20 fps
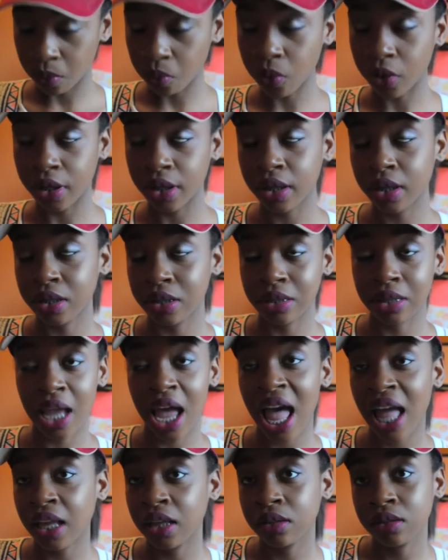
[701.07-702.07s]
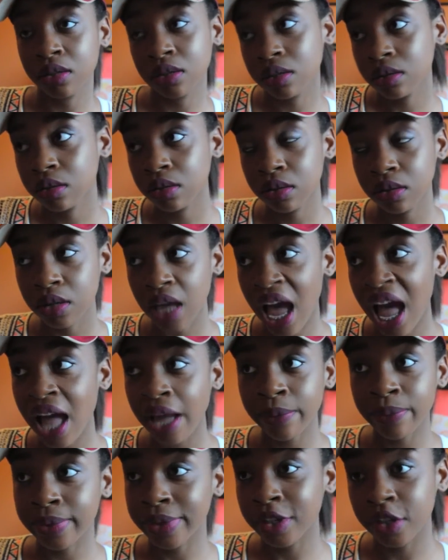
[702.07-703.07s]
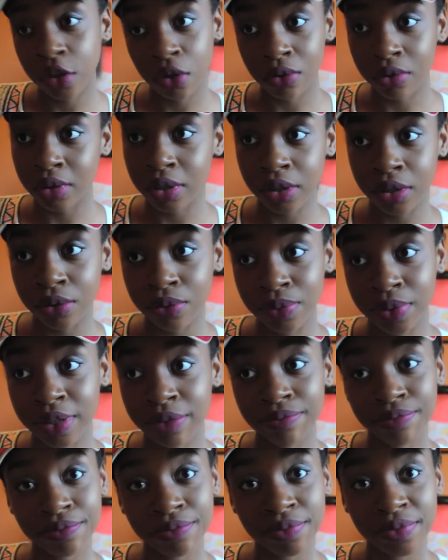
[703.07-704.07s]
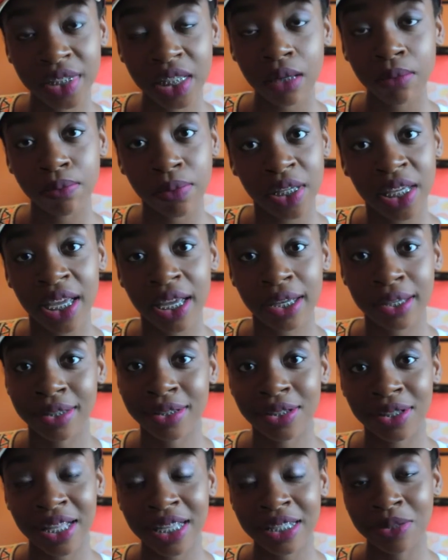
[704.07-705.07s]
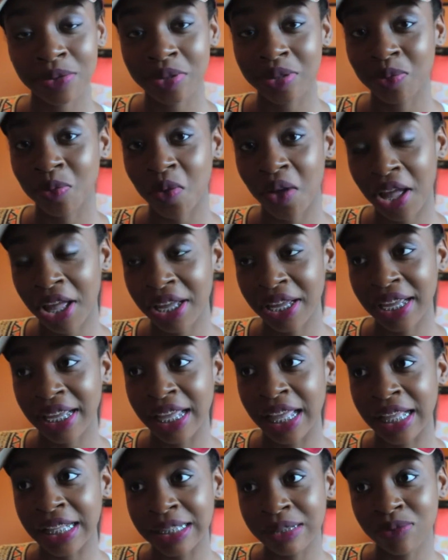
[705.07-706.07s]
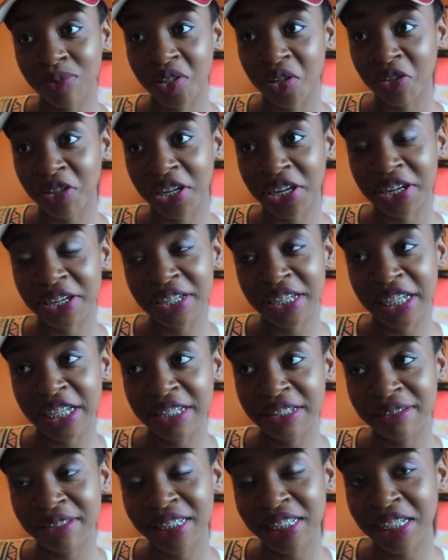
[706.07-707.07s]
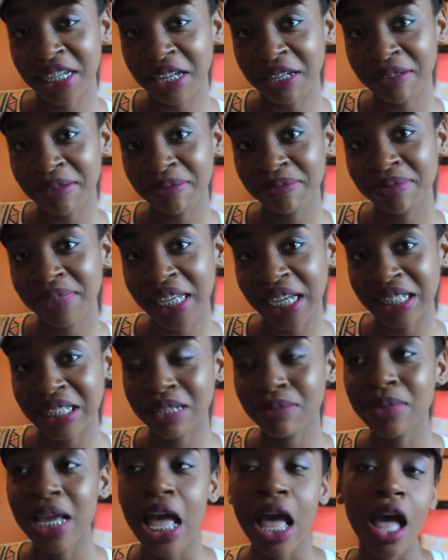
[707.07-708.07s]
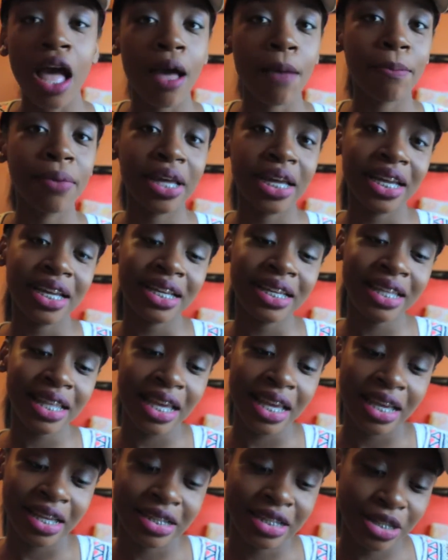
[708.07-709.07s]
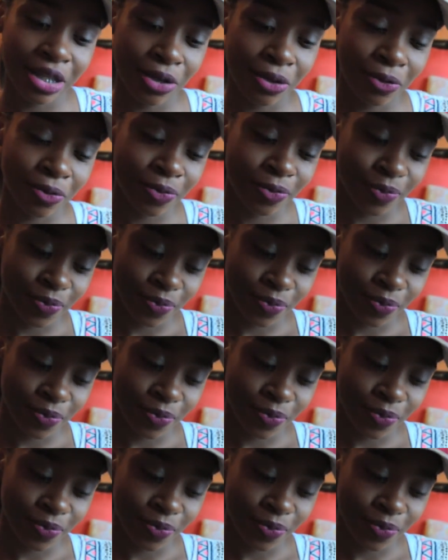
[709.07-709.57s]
want, because I would totally do it. But yeah, so that's the reason why I had went on there and, text him. But yeah, so,